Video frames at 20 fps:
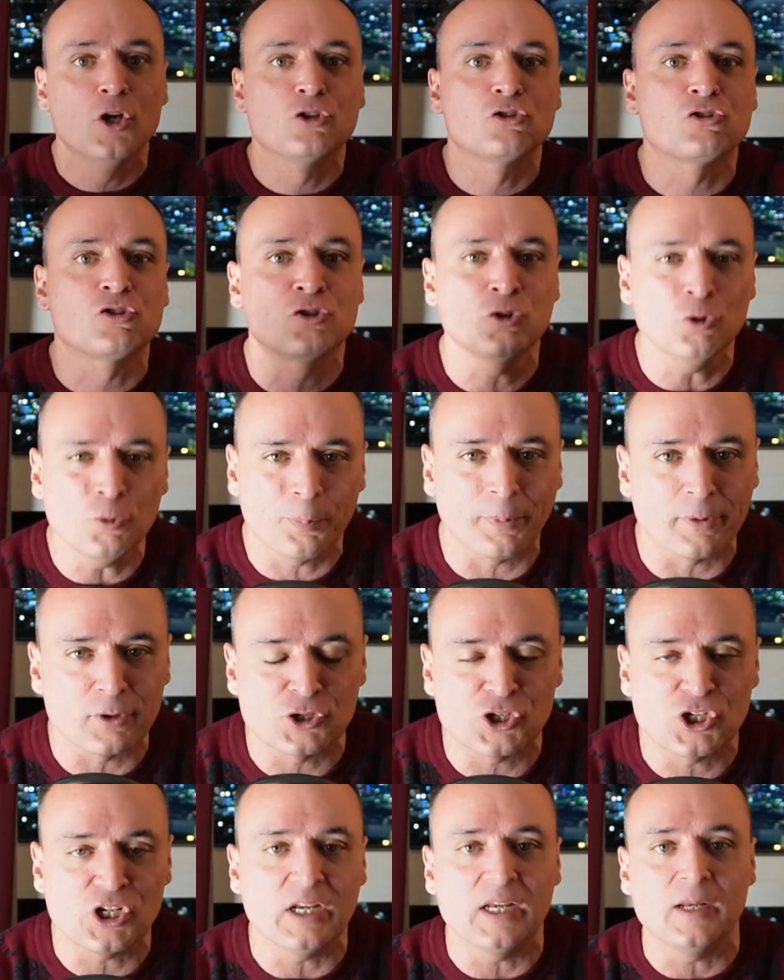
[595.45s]
Super
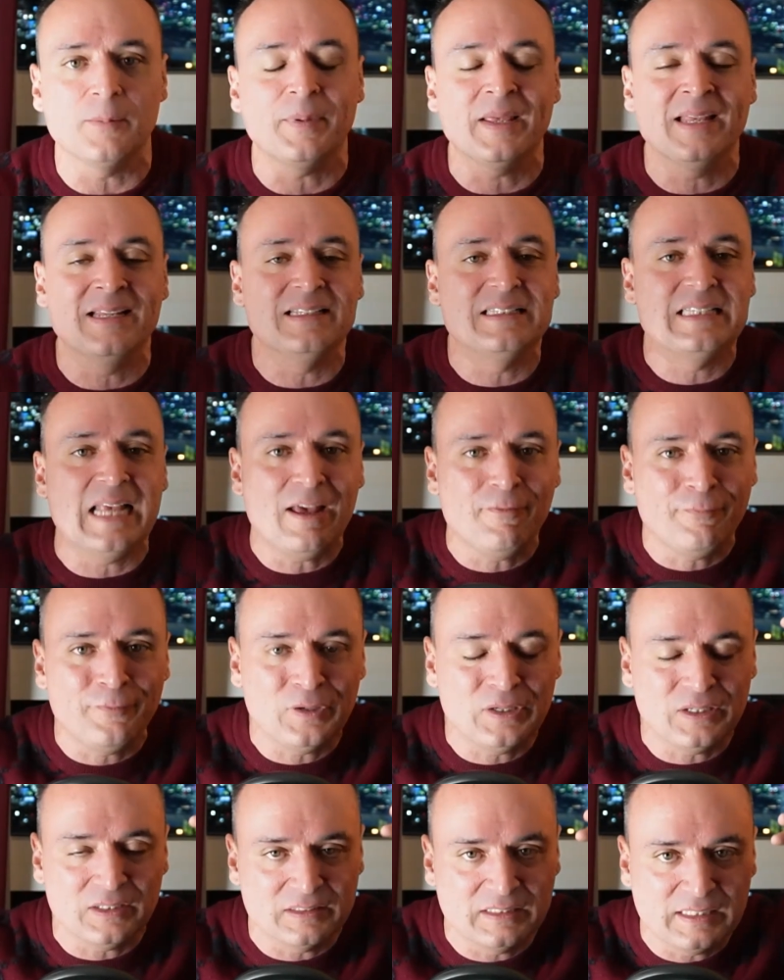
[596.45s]
cheap,
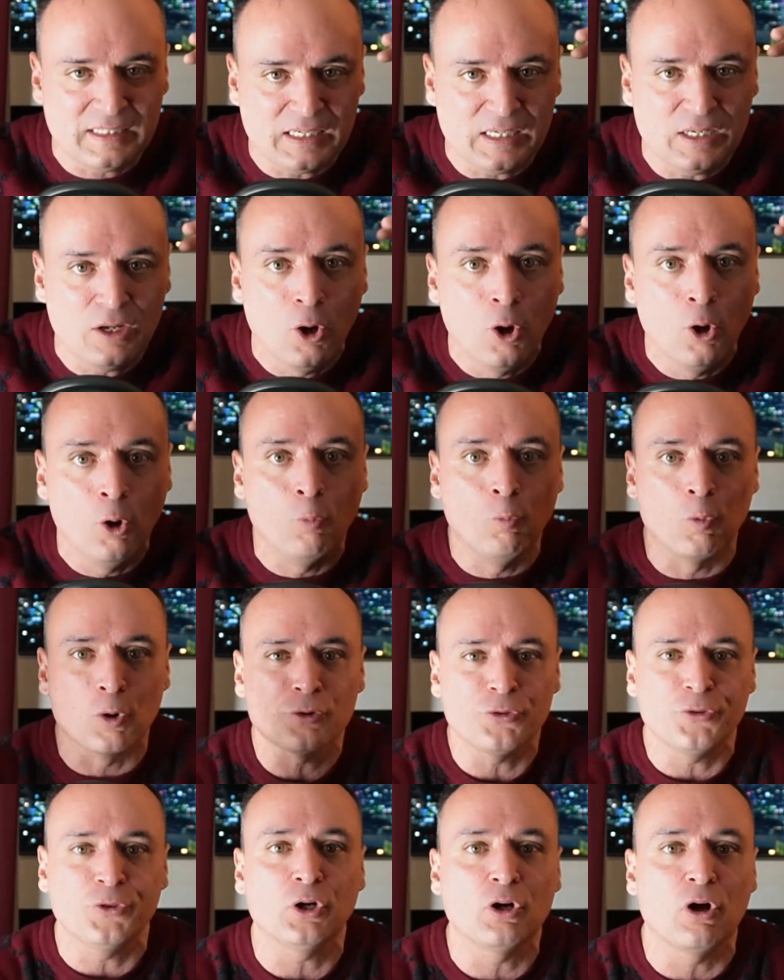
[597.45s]
indefinitely
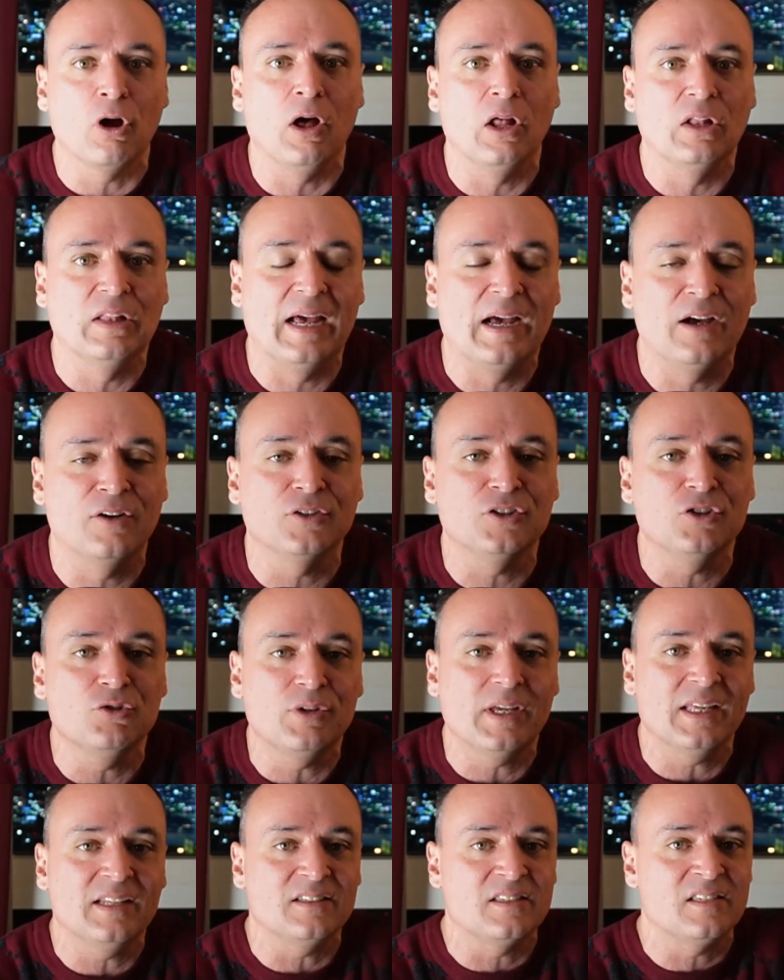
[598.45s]
Worth the call out. You
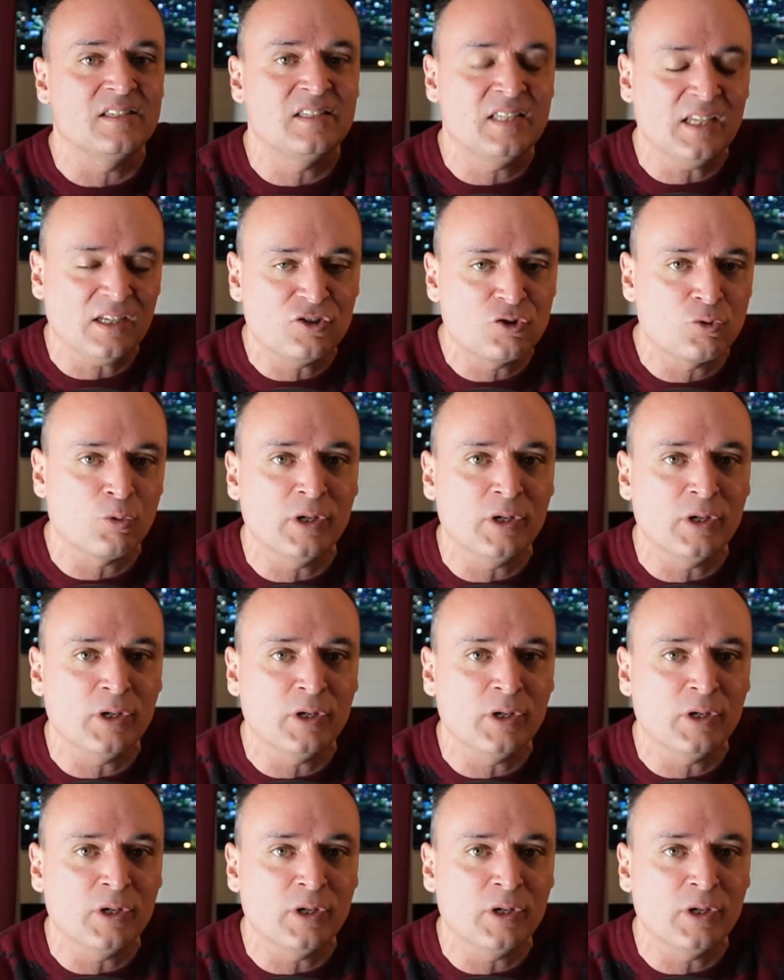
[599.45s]
get 6